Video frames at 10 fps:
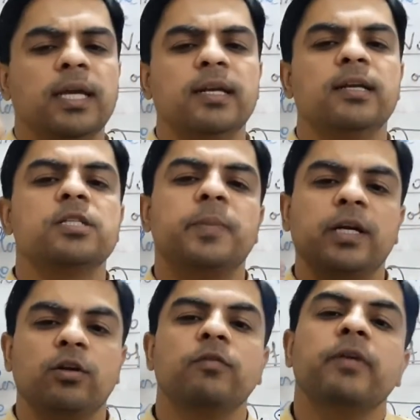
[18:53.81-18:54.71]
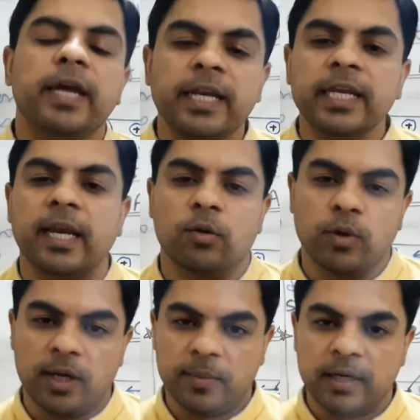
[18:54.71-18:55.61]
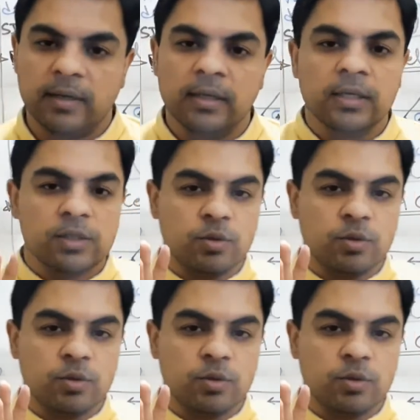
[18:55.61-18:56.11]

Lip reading: in respect of any requirement.